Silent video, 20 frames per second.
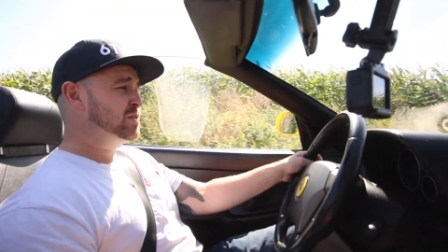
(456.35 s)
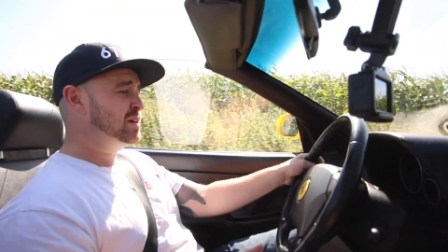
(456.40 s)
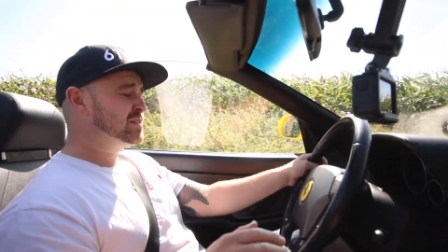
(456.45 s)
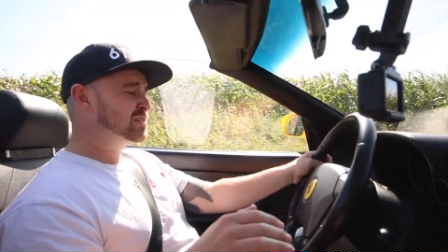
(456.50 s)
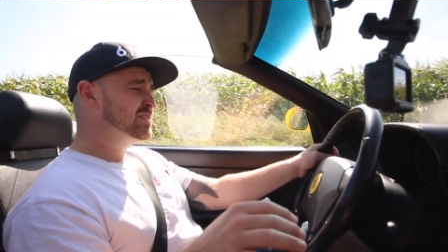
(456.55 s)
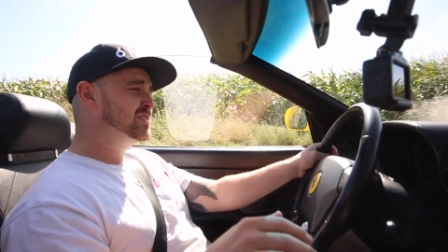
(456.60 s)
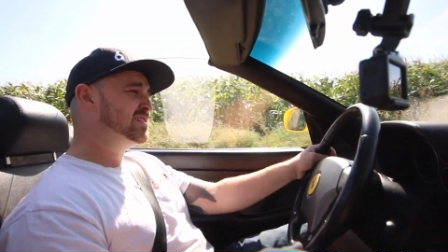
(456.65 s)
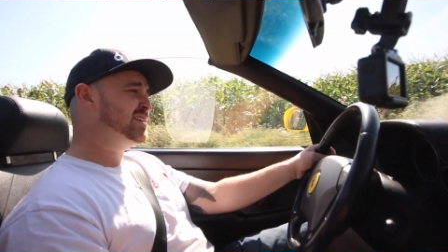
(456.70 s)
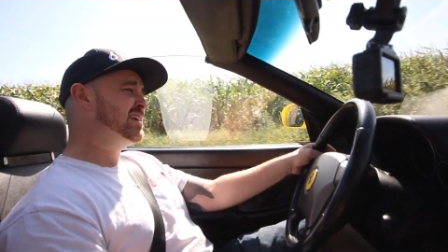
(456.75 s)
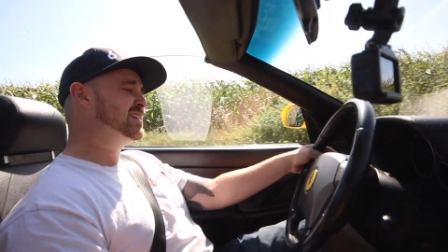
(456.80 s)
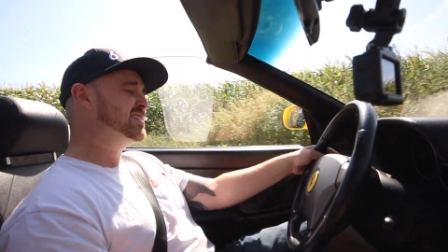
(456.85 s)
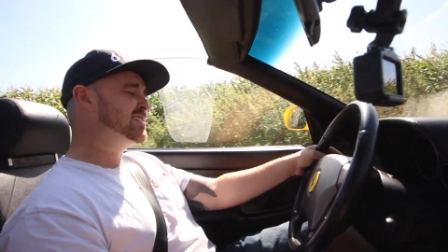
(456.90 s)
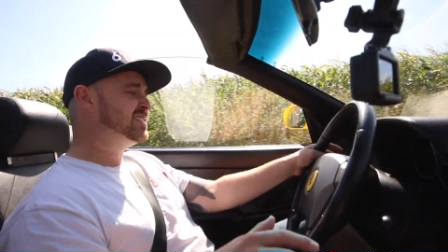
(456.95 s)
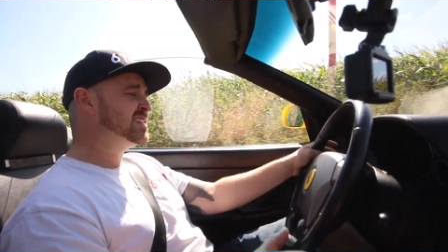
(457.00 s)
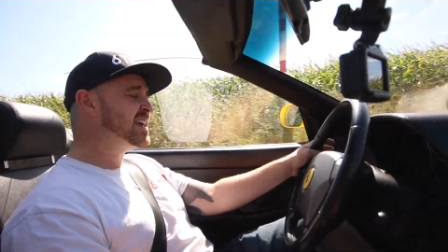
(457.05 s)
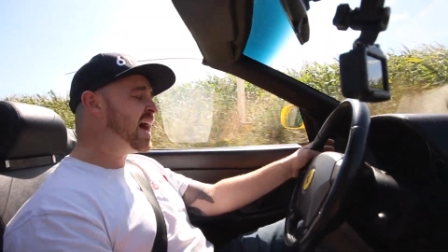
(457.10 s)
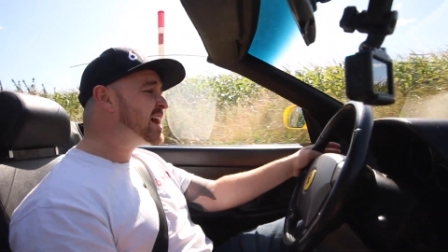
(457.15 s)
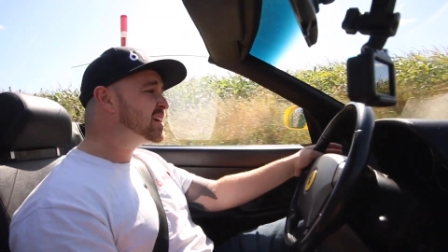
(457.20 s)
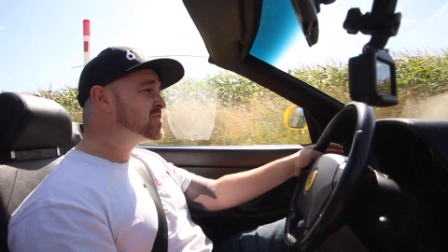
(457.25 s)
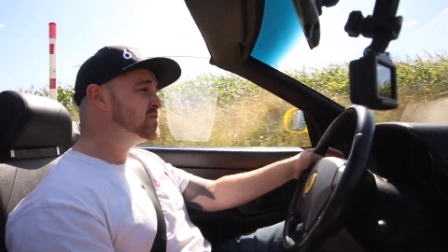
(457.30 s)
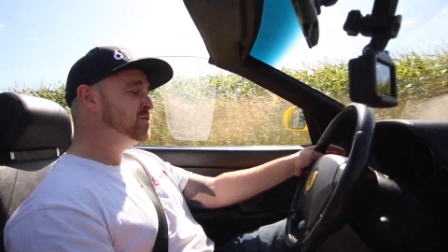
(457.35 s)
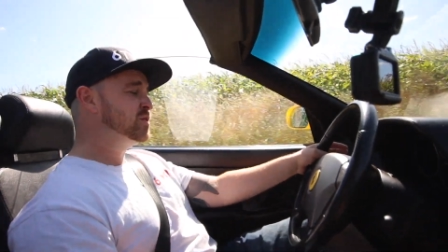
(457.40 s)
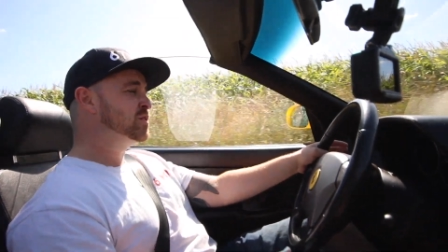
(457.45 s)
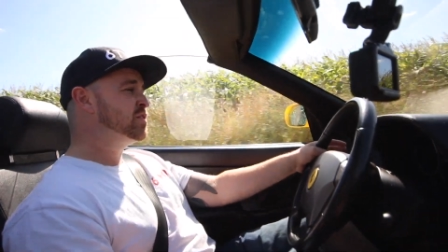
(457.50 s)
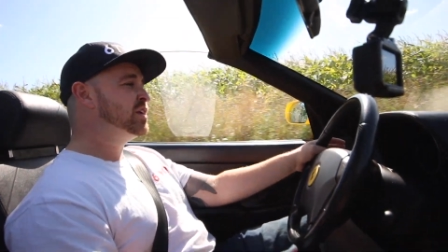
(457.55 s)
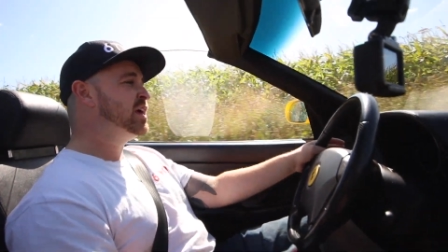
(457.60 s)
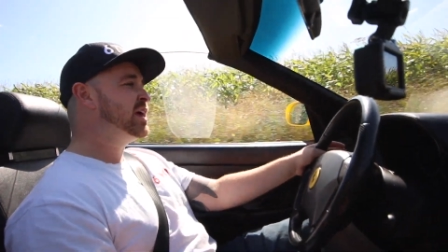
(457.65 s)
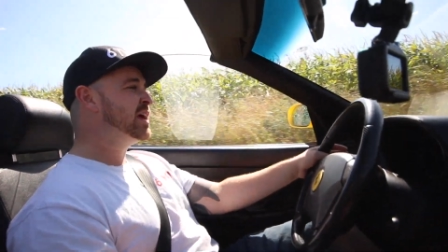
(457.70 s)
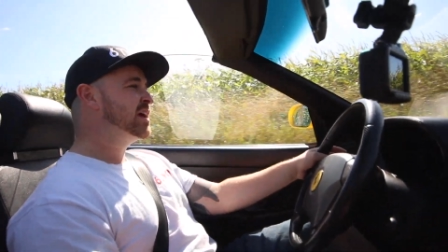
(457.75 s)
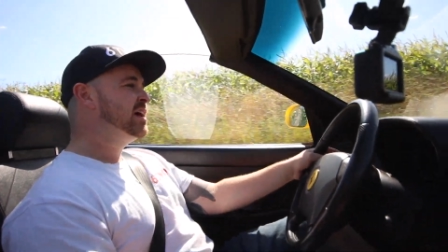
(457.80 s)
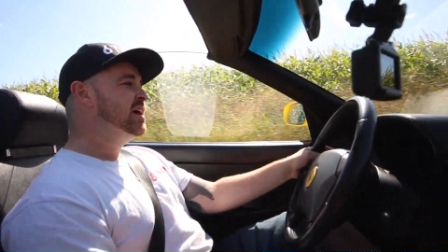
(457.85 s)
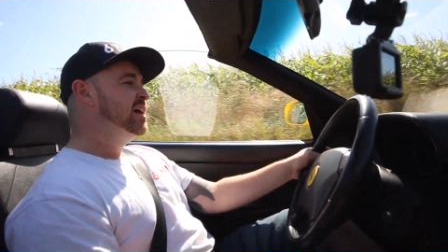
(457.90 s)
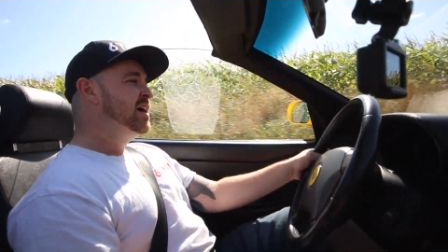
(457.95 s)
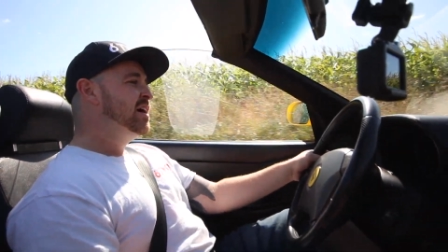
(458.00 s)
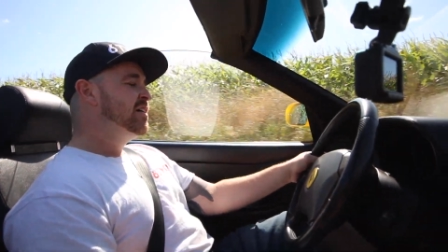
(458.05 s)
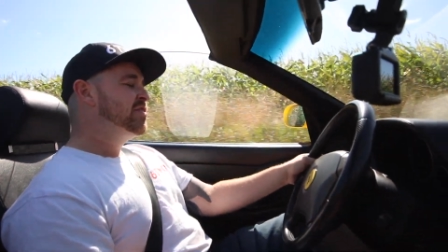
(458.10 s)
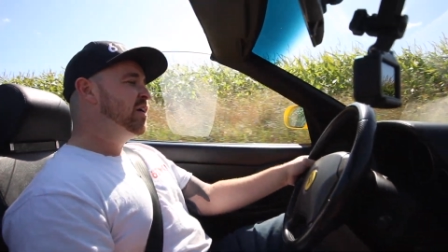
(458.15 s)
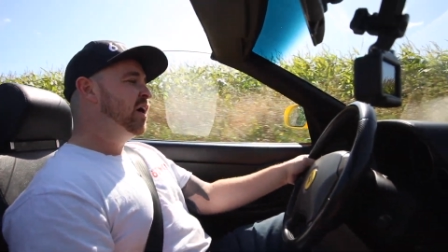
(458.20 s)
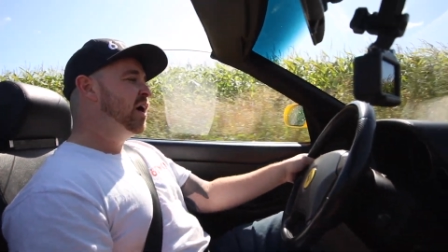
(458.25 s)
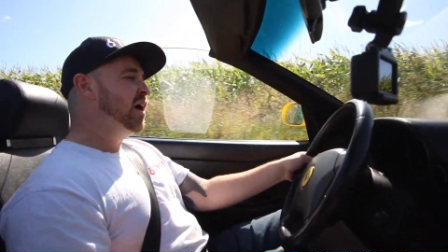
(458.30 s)
This is the exact sort of thing
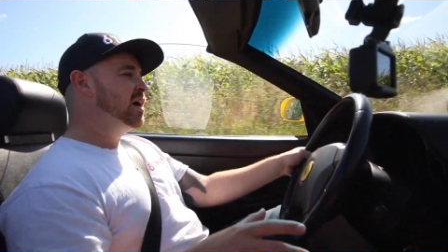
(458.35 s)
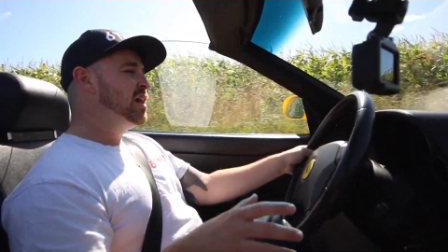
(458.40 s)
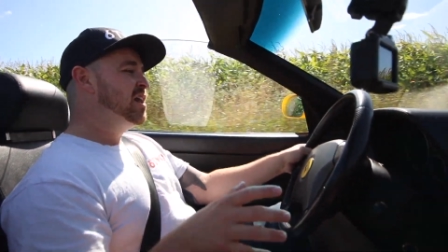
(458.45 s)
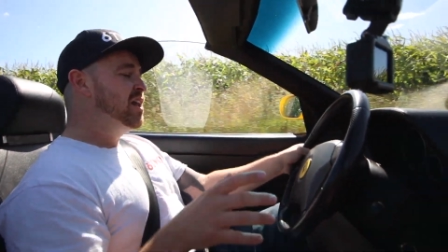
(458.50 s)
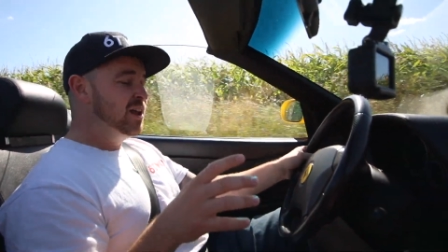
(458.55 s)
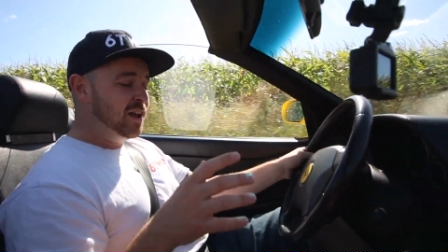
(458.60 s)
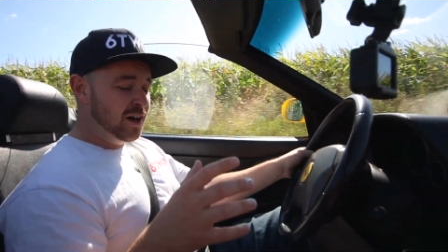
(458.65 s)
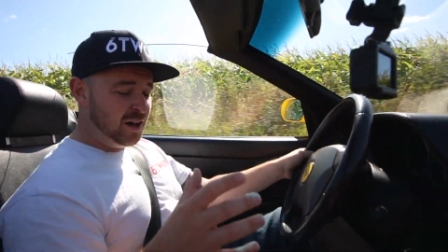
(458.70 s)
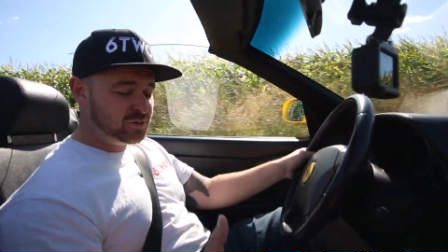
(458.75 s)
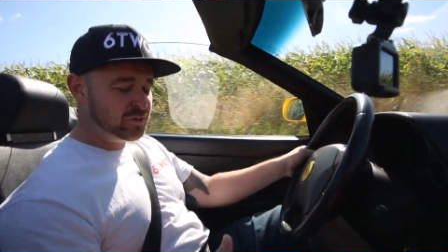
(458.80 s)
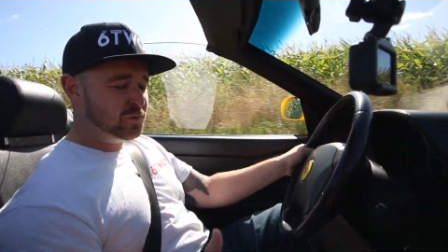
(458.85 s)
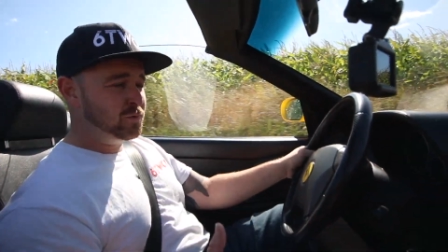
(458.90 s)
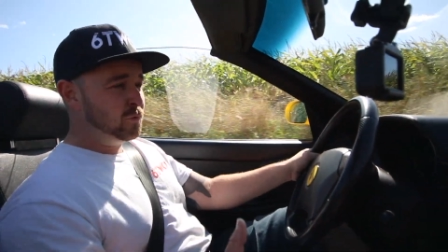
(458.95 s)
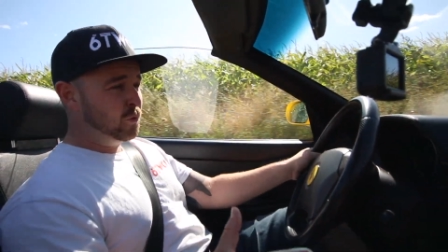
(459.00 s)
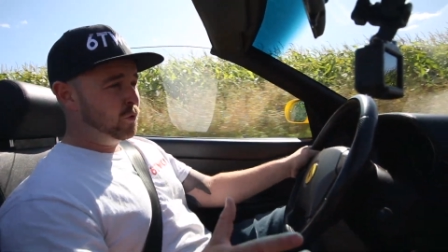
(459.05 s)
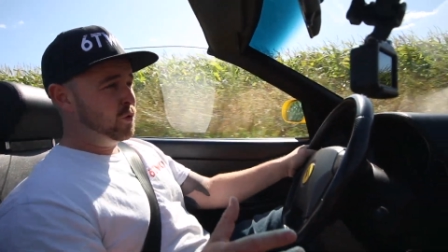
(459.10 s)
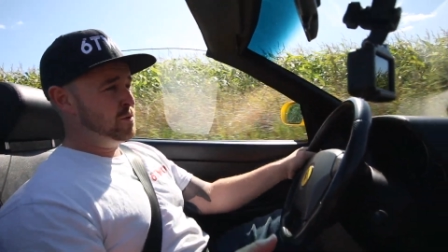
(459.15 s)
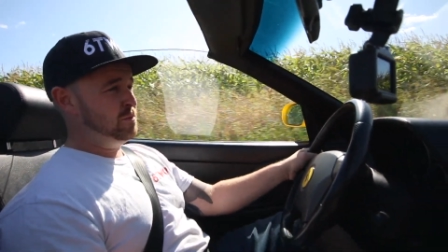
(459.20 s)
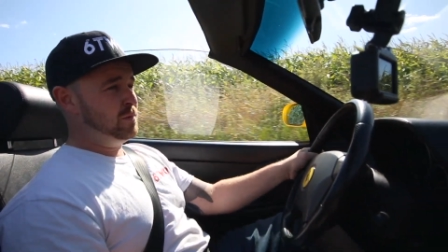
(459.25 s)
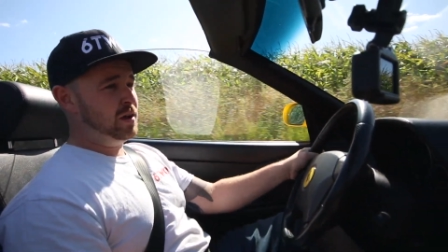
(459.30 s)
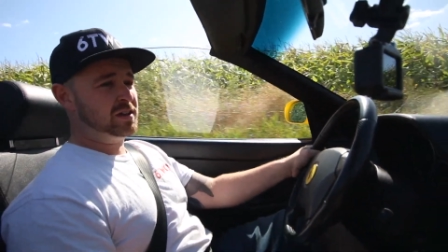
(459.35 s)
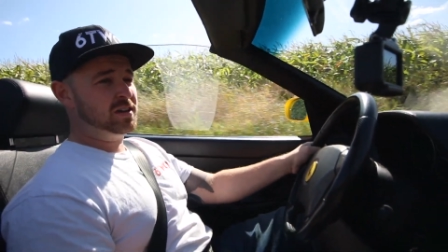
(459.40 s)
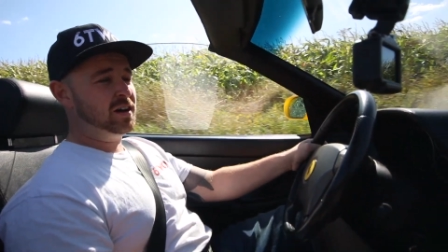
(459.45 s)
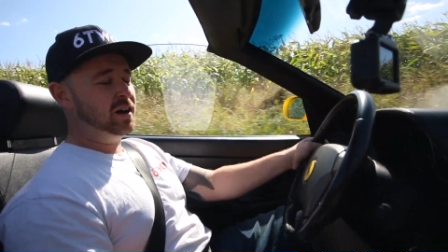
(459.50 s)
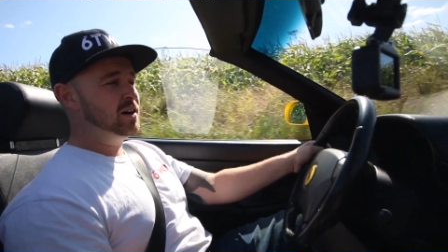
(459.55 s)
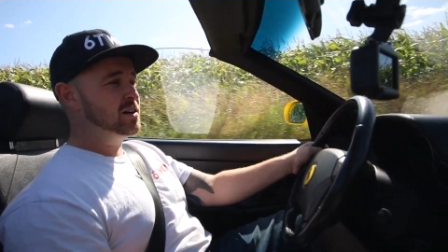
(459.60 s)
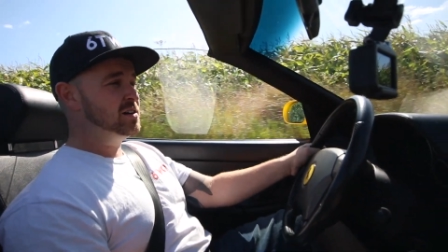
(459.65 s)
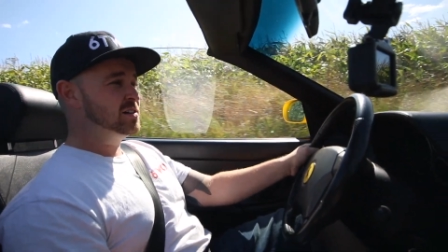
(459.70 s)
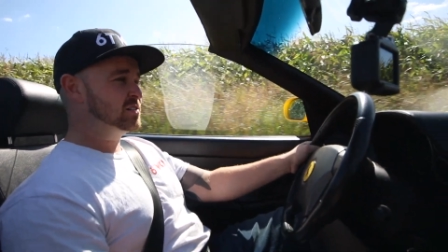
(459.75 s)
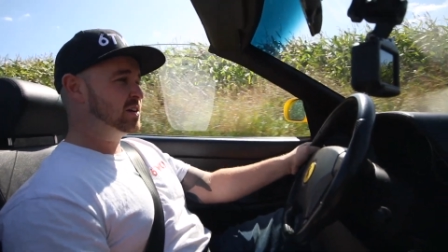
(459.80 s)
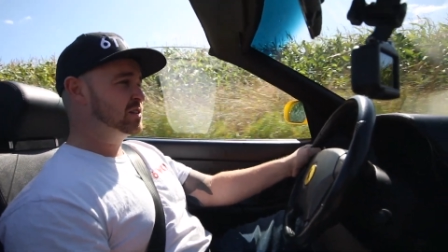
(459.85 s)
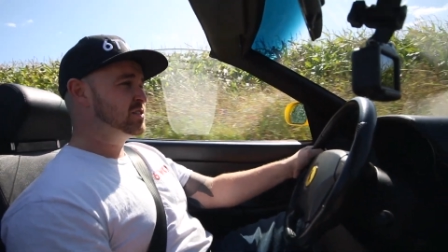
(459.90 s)
that I lust for in my cars.